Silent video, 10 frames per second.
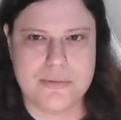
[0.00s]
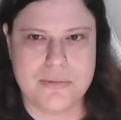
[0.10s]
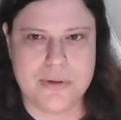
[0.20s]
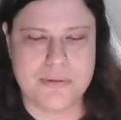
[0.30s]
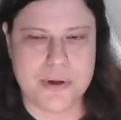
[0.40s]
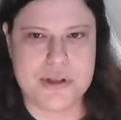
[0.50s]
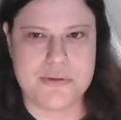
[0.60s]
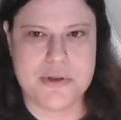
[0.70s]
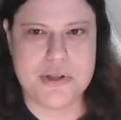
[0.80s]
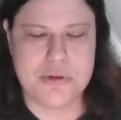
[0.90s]
the first
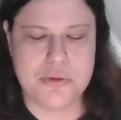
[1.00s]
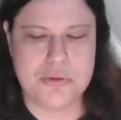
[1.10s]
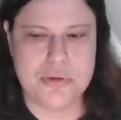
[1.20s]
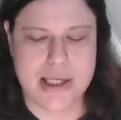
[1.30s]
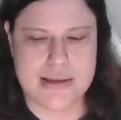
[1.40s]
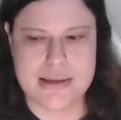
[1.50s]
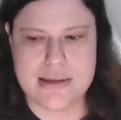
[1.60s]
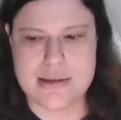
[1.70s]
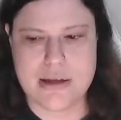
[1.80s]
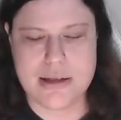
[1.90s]
of 2
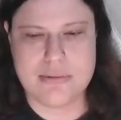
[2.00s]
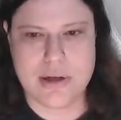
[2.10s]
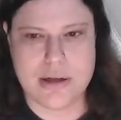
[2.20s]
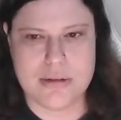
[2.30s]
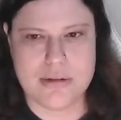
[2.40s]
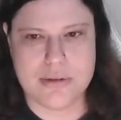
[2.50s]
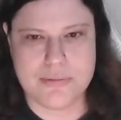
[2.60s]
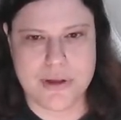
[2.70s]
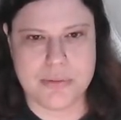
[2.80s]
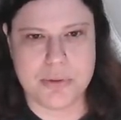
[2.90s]
guesses on the
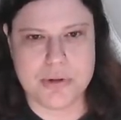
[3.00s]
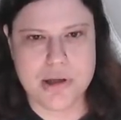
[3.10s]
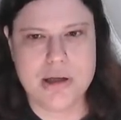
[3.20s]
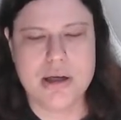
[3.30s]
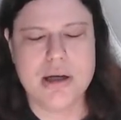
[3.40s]
5th board.